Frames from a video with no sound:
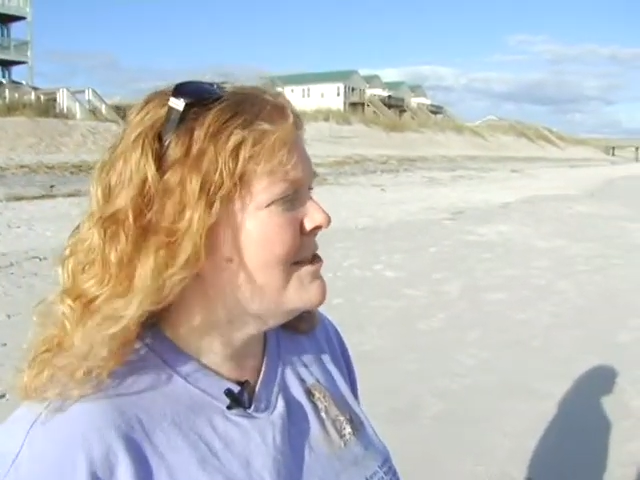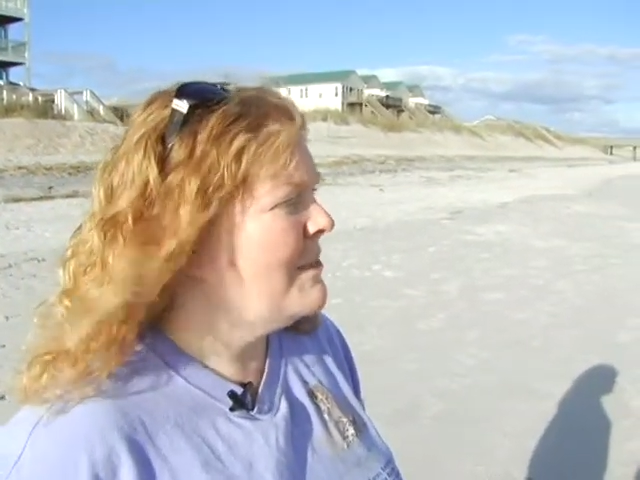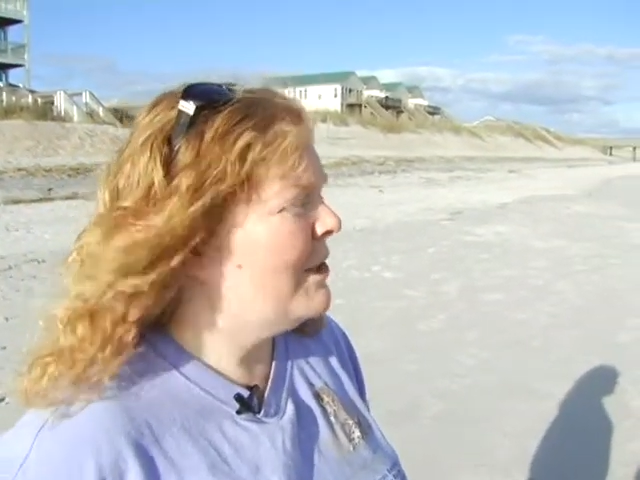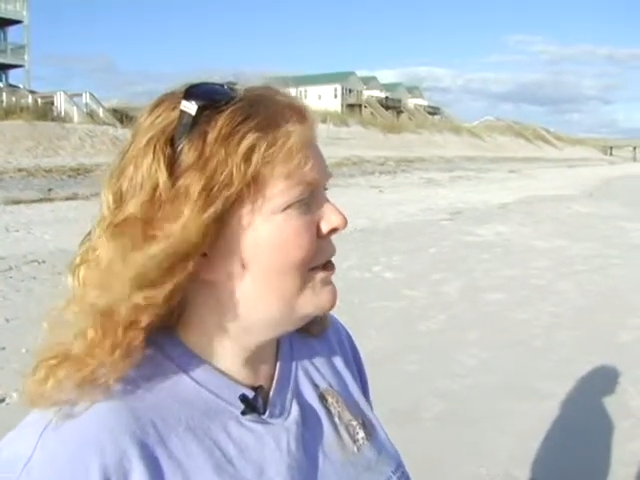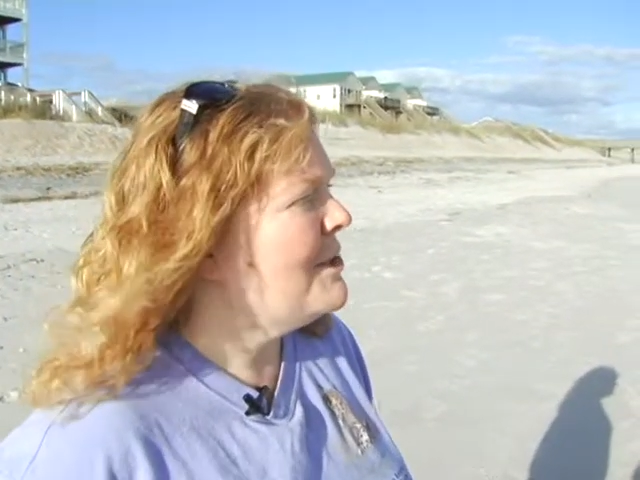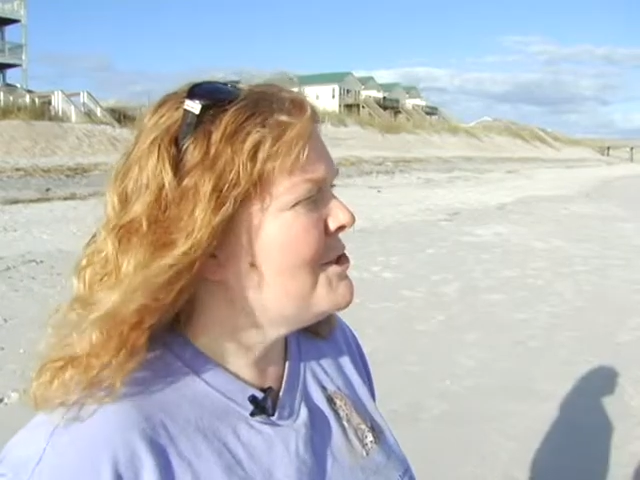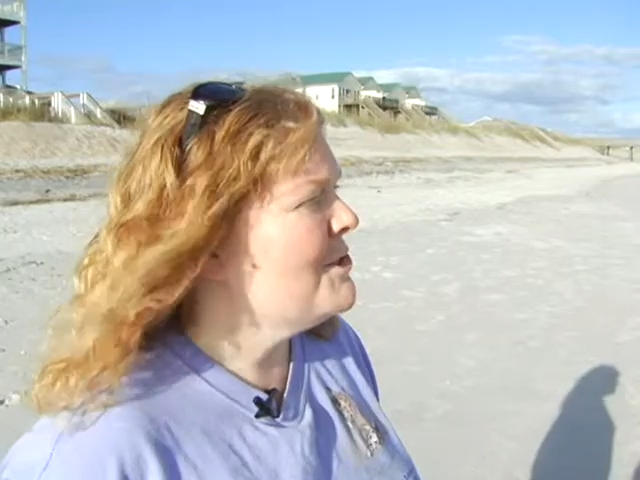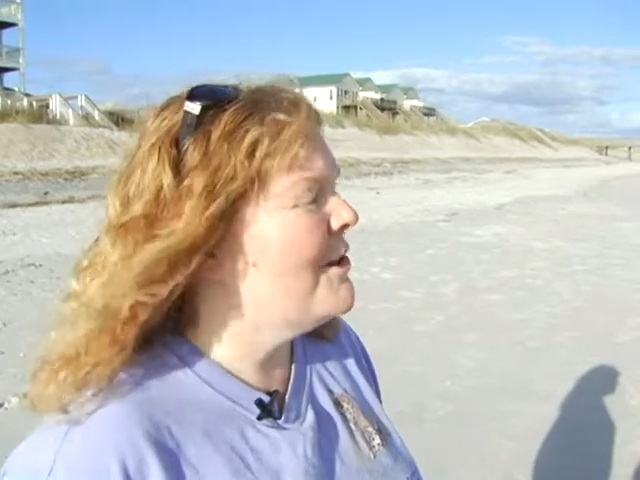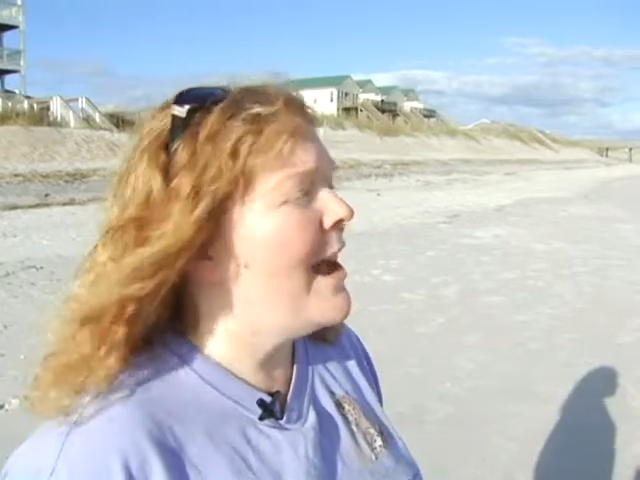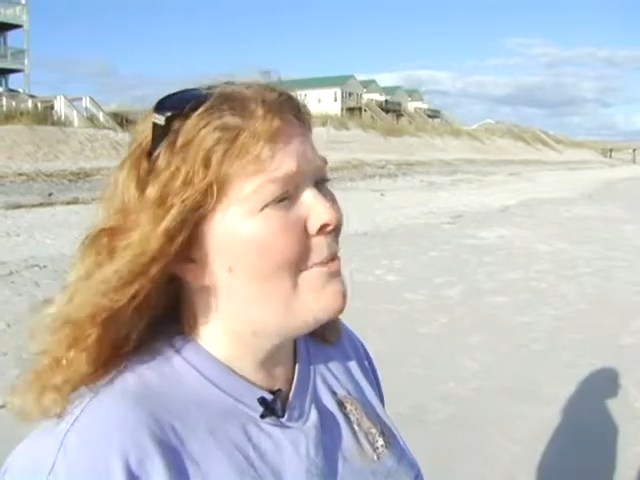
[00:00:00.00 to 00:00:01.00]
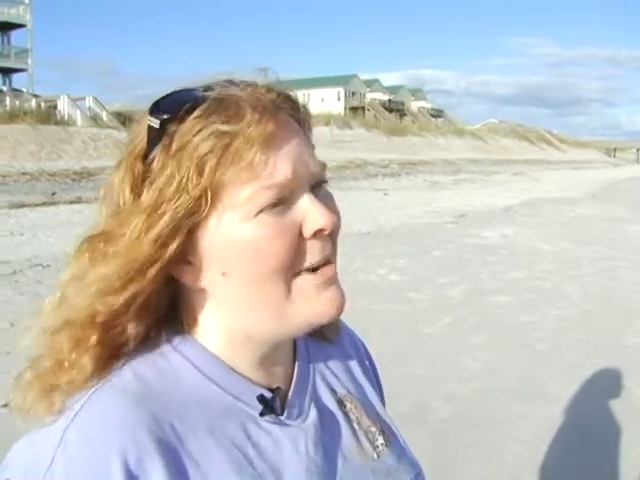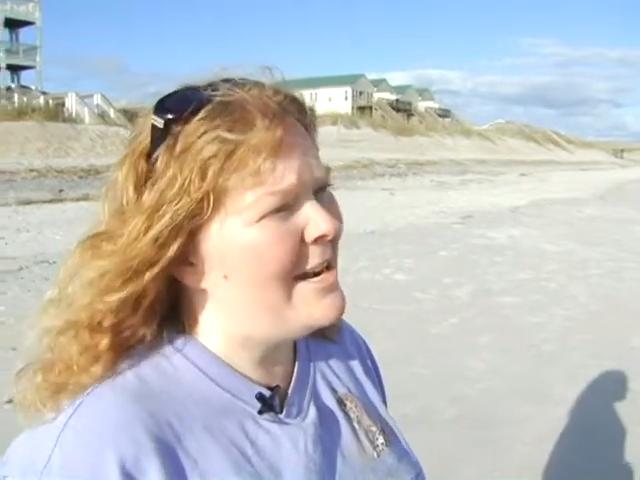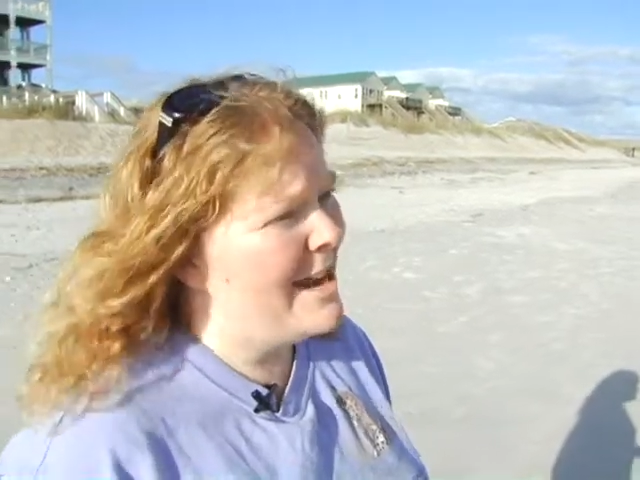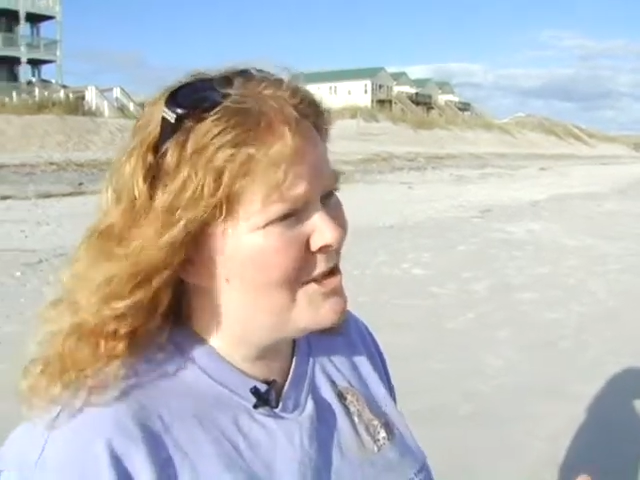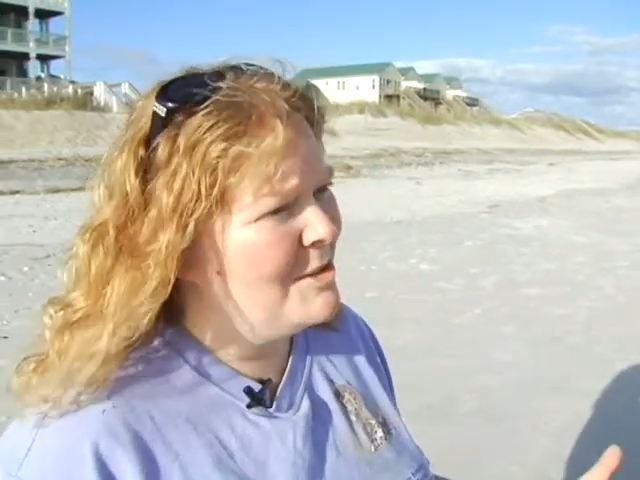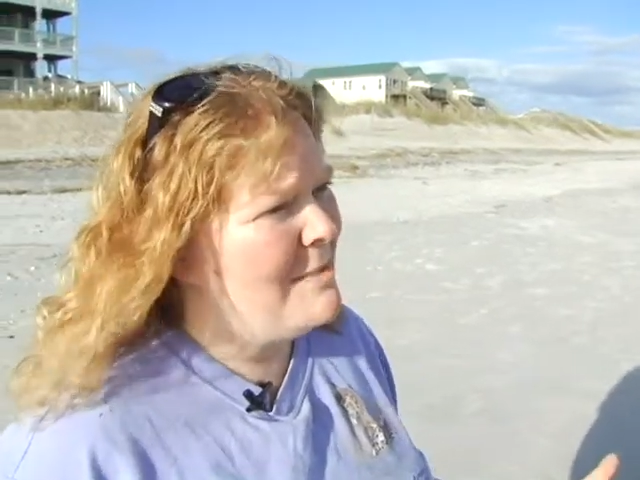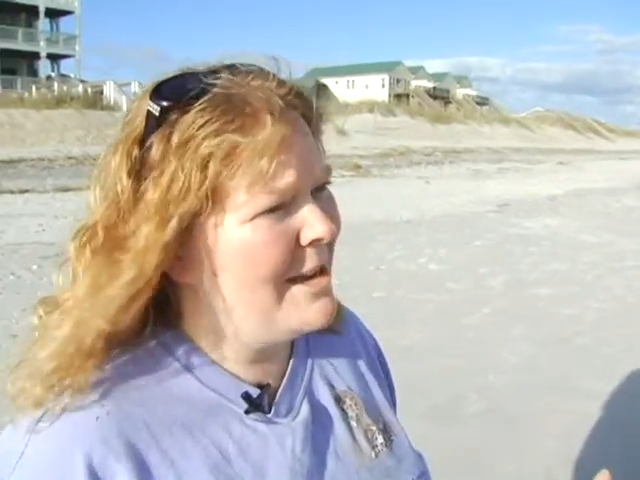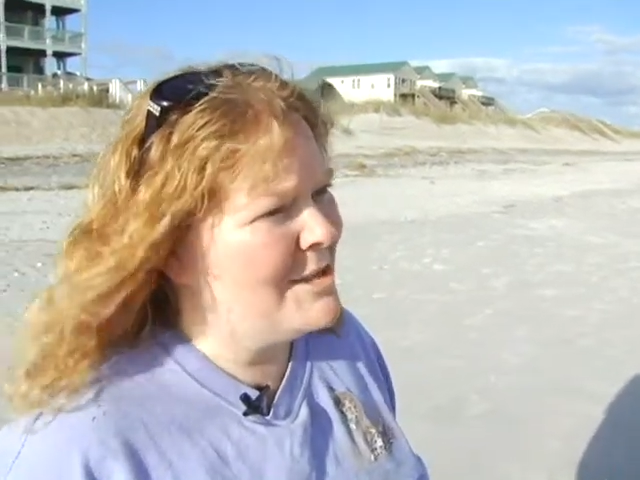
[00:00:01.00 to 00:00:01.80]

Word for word: speculation on how many actually make